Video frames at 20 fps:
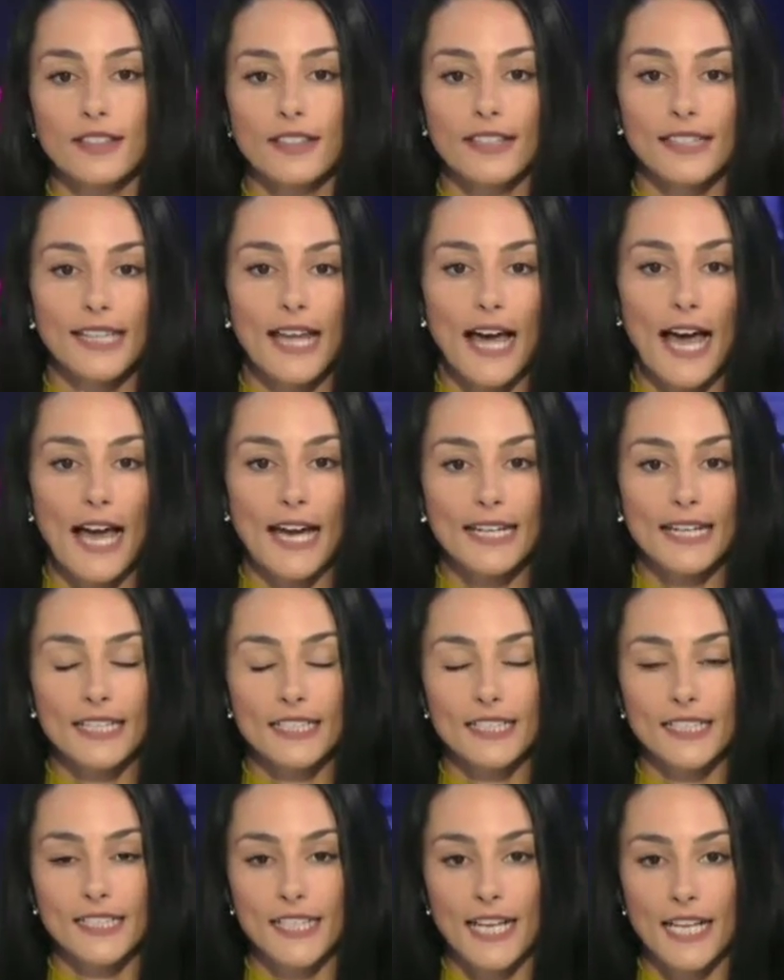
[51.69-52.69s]
decline
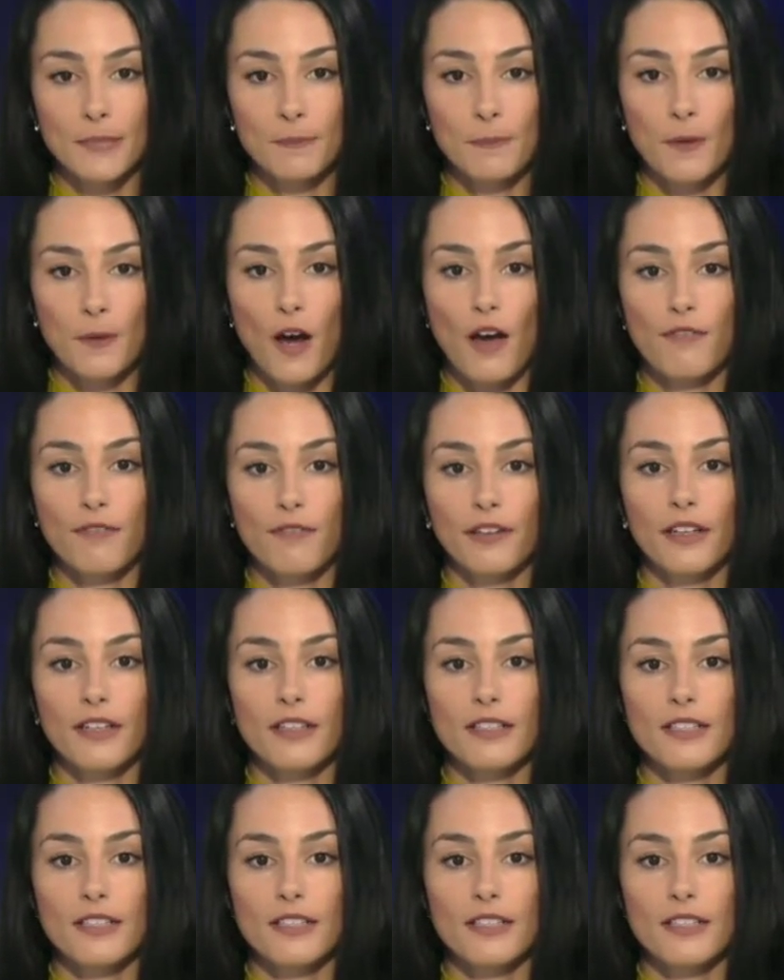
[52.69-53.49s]
in the net profit?